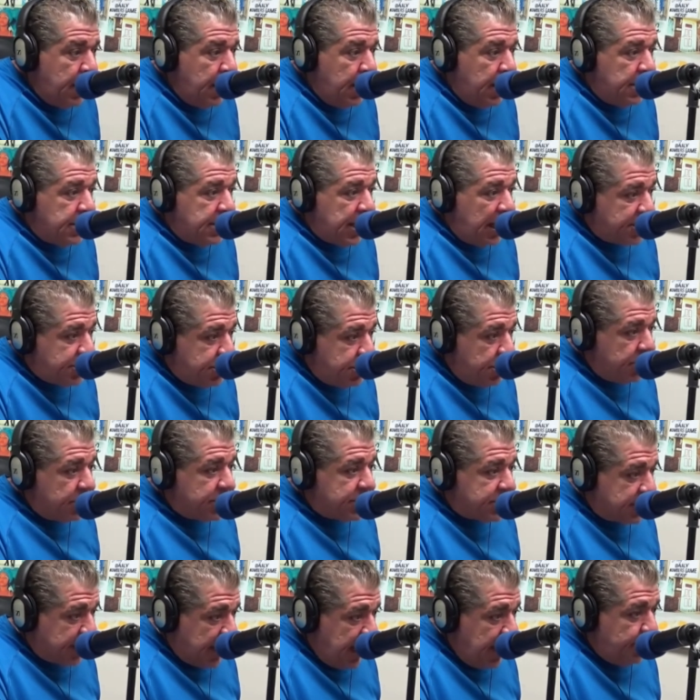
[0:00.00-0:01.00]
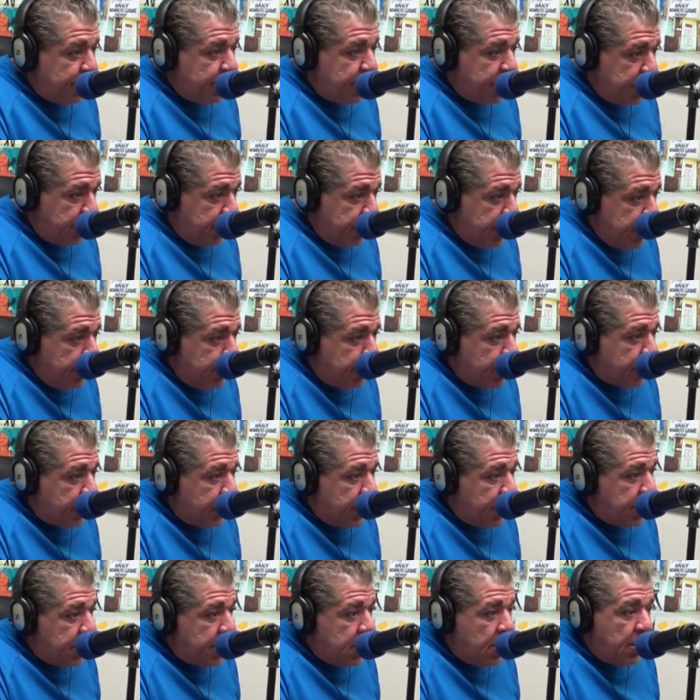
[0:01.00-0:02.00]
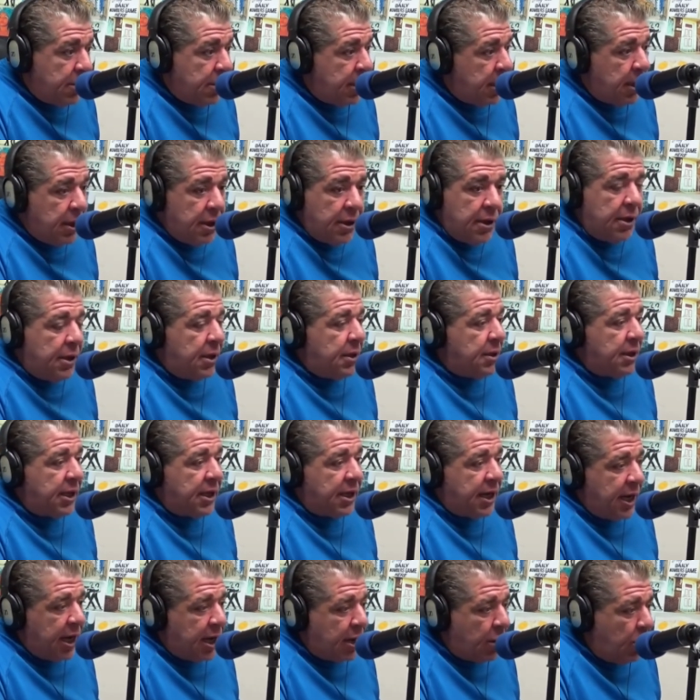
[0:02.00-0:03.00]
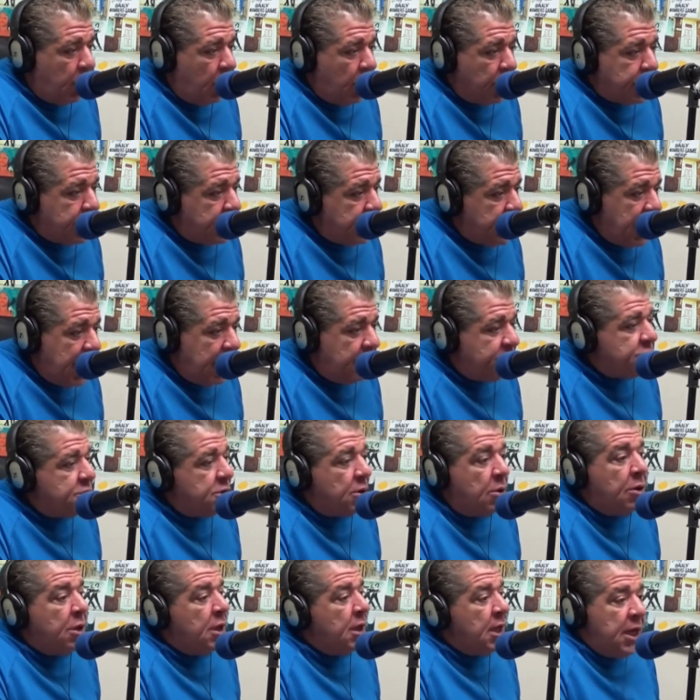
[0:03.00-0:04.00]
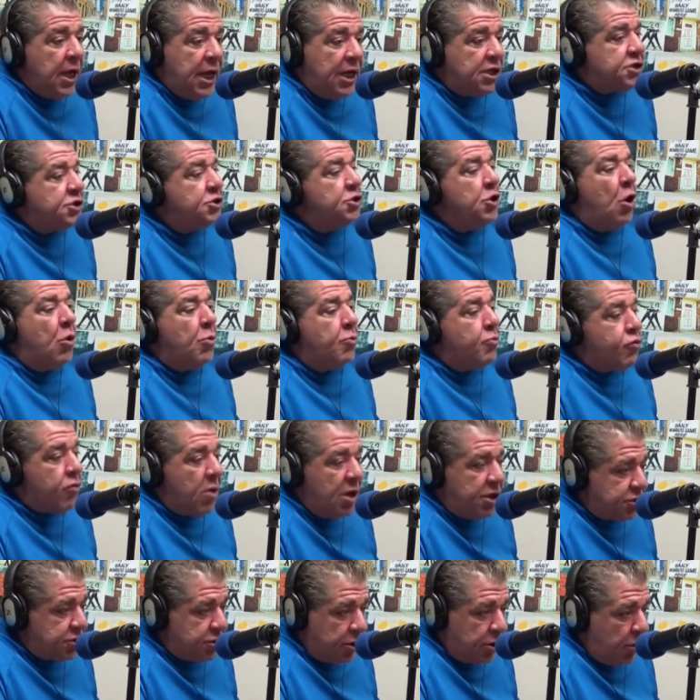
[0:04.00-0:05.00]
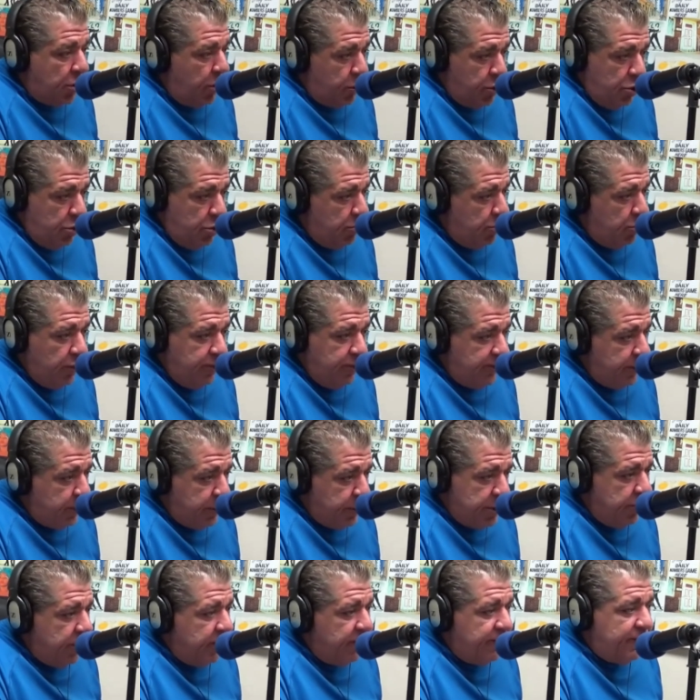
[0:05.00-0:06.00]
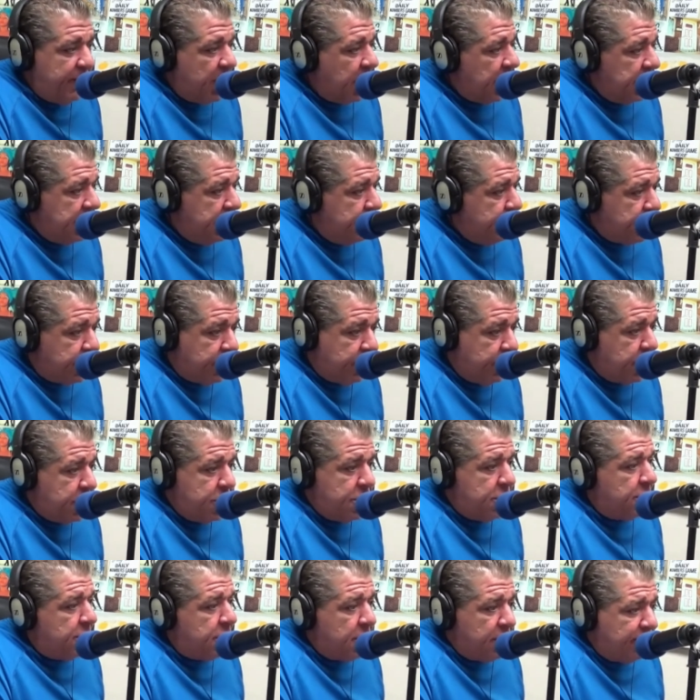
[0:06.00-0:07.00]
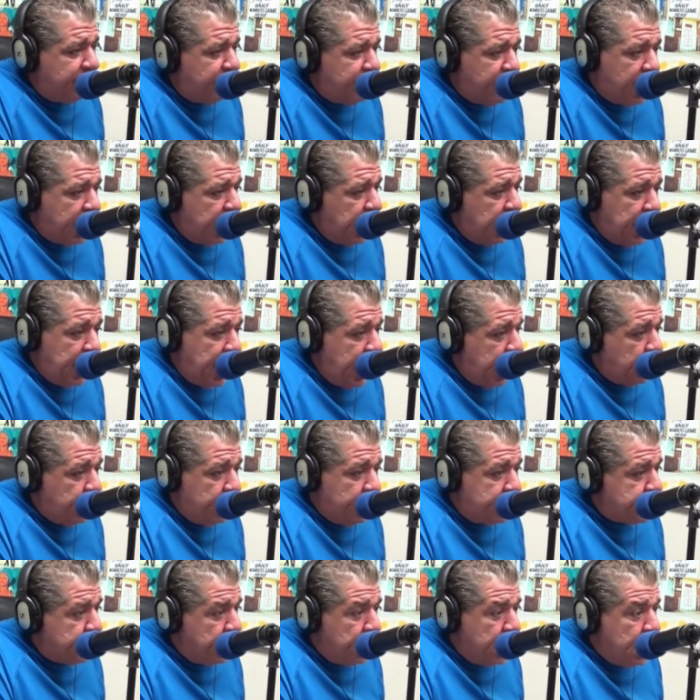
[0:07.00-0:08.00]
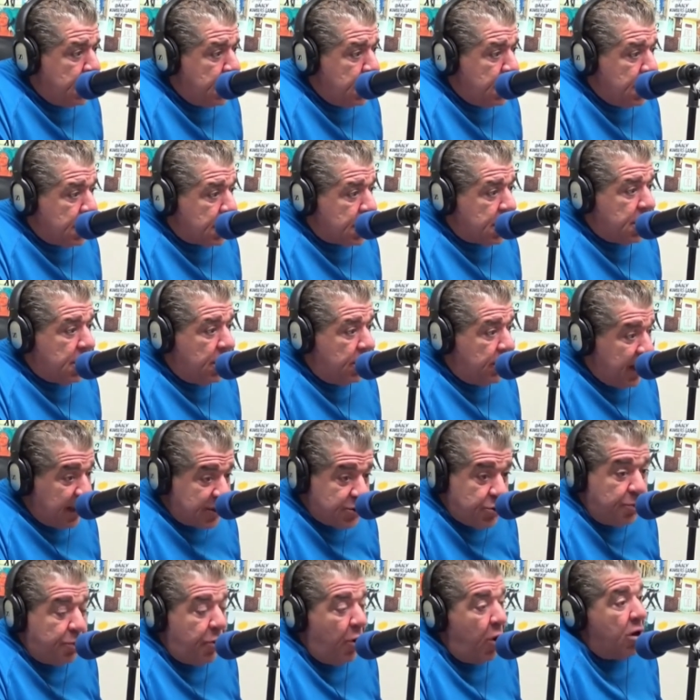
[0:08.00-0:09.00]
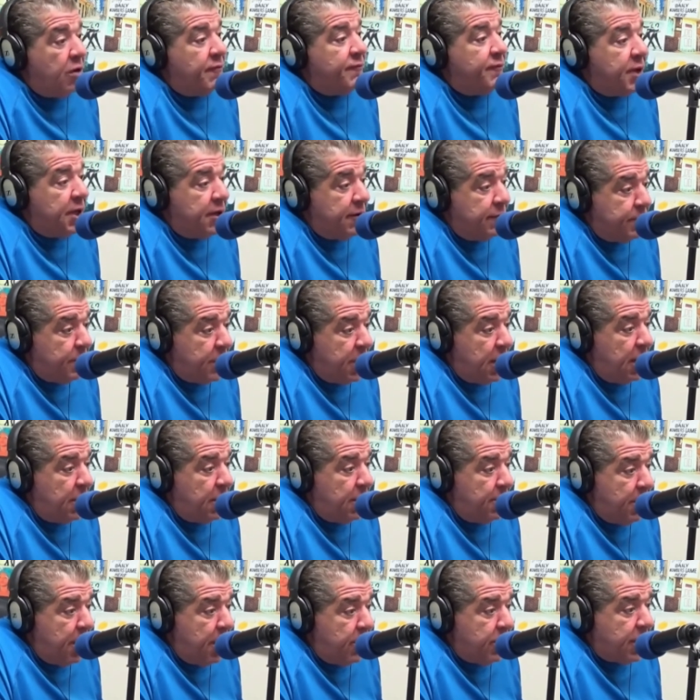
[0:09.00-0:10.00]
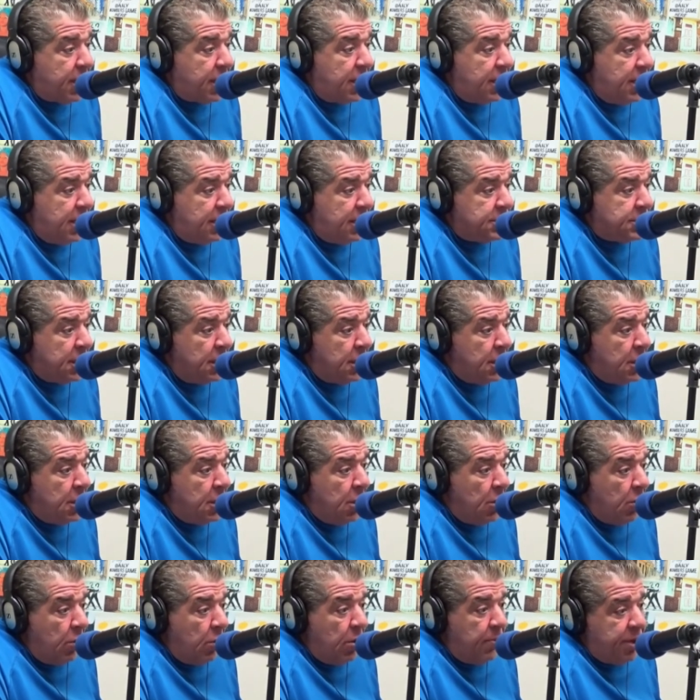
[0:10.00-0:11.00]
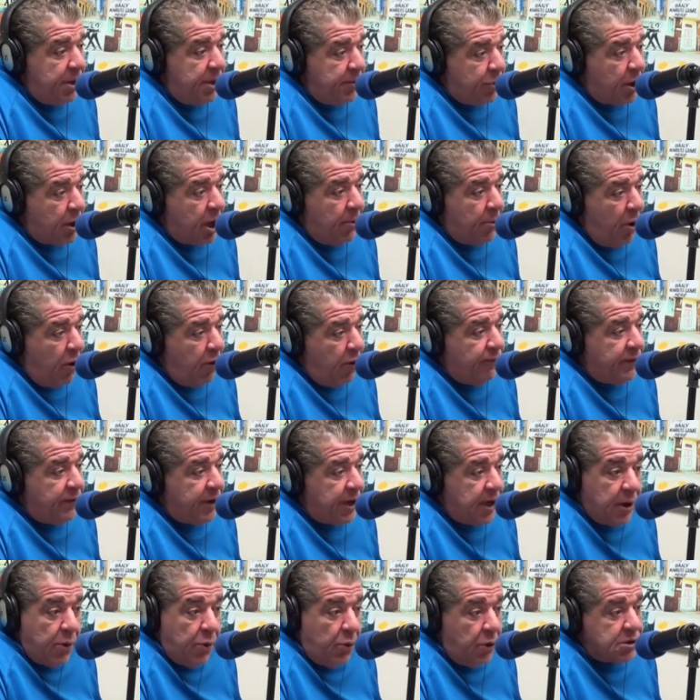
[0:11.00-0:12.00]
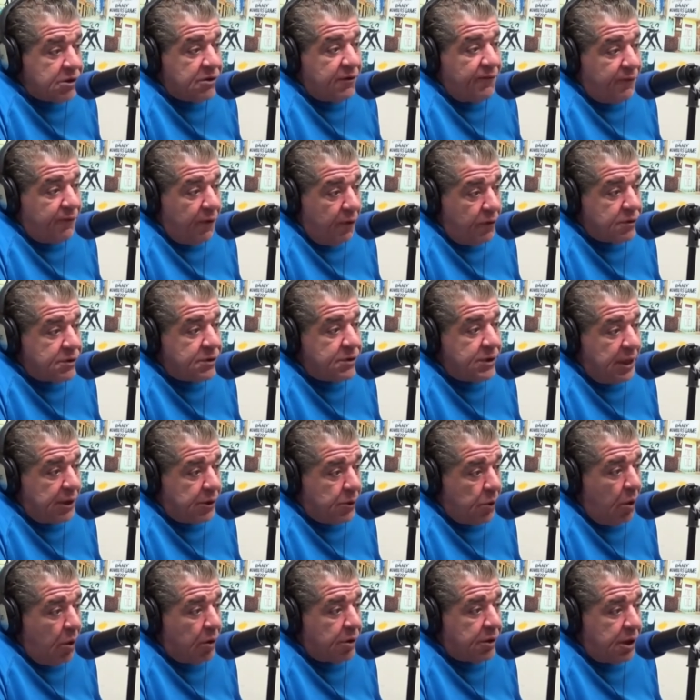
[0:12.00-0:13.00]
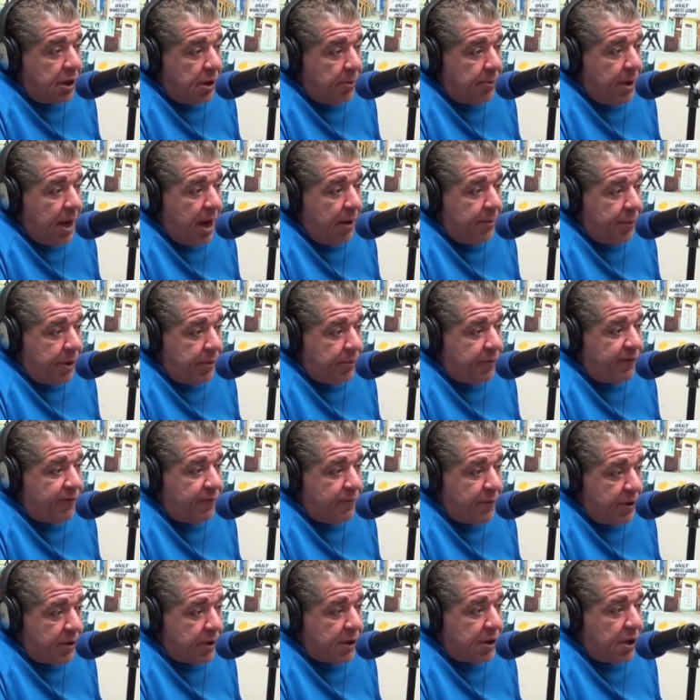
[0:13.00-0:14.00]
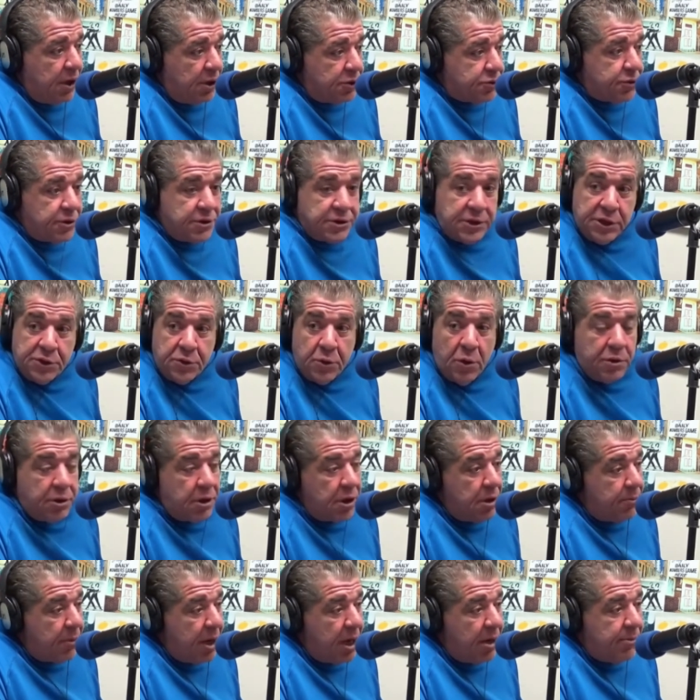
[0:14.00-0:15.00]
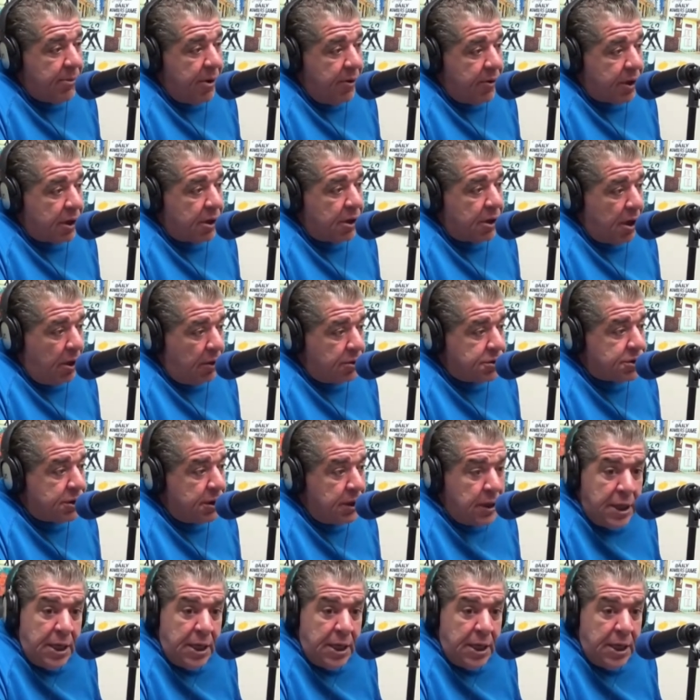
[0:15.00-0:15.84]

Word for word: That's your escape when you're an immigrant. You know, uh, they can't call your names. You know, it's no pressure going to a movie when you're a fucking immigrant. You don't know the fucking language. You know, that's what part of being a, an American is. When people come over here, what's the first thing they talk to you about? People from other countries. They talk to you about American culture